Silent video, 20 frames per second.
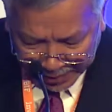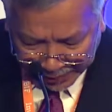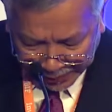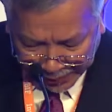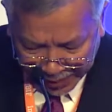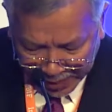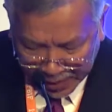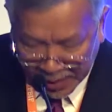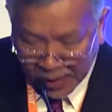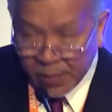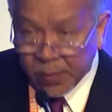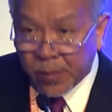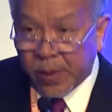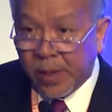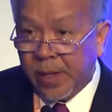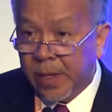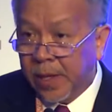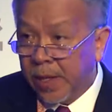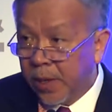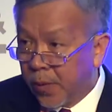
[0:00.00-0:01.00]
FTA
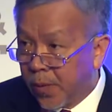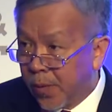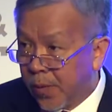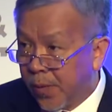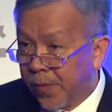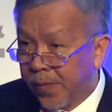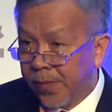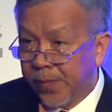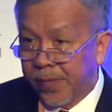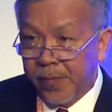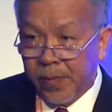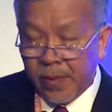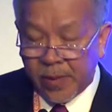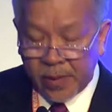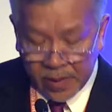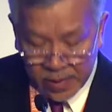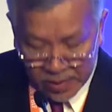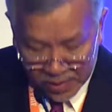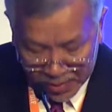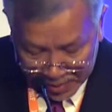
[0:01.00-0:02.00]
with the EU.
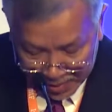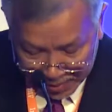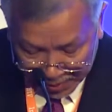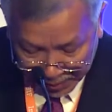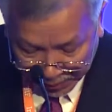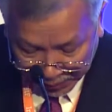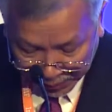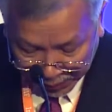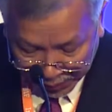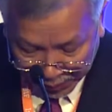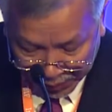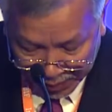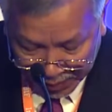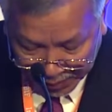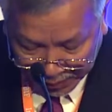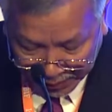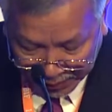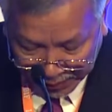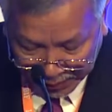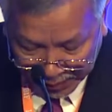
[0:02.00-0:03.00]
So
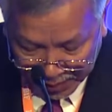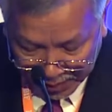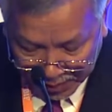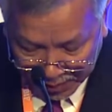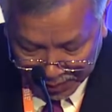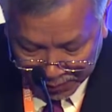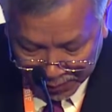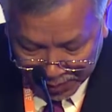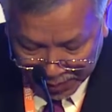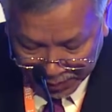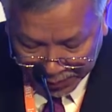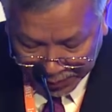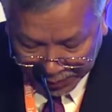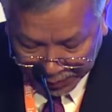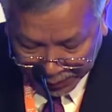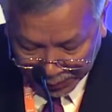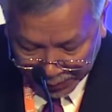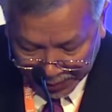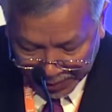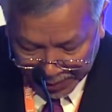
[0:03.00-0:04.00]
that's well on
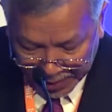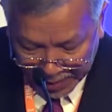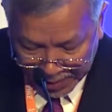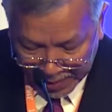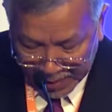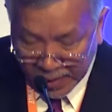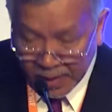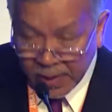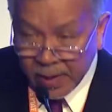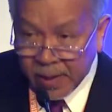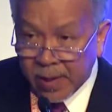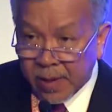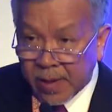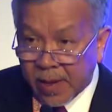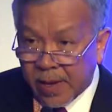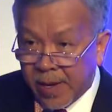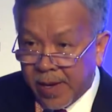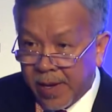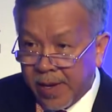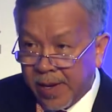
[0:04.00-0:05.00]
its way.
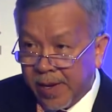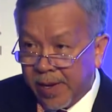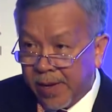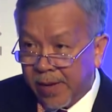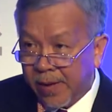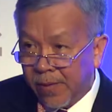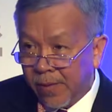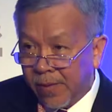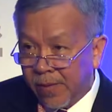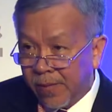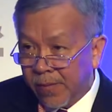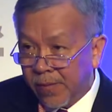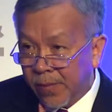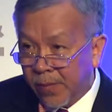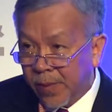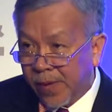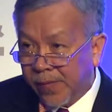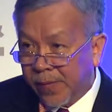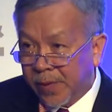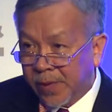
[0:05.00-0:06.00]
And
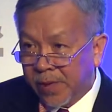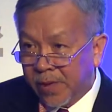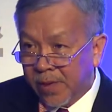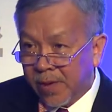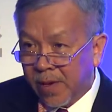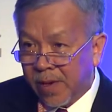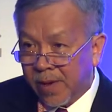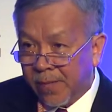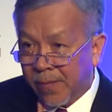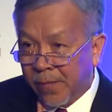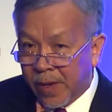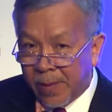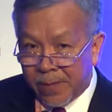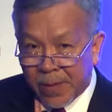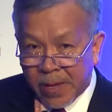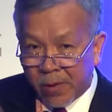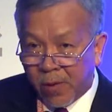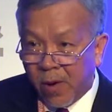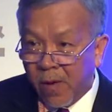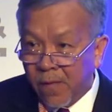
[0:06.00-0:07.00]
we have,
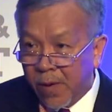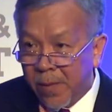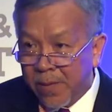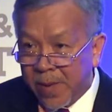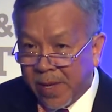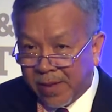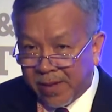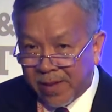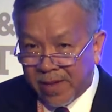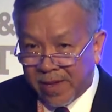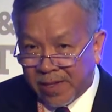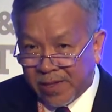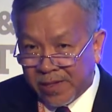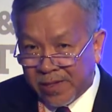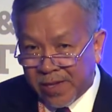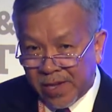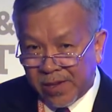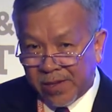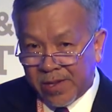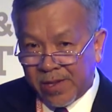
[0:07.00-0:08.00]
Philippine government has
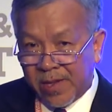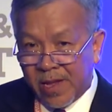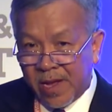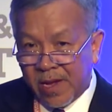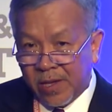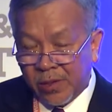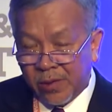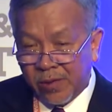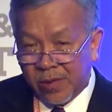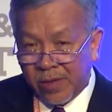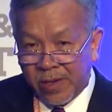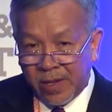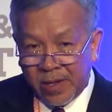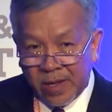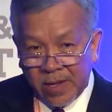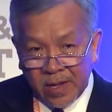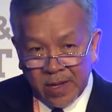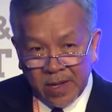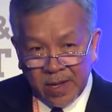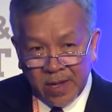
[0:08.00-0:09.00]
stated actually
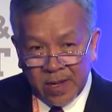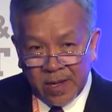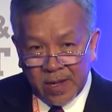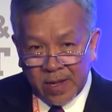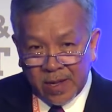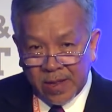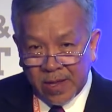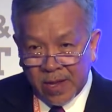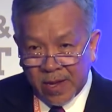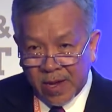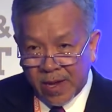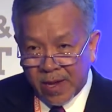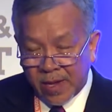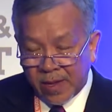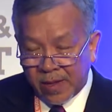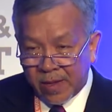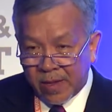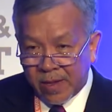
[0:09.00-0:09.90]
that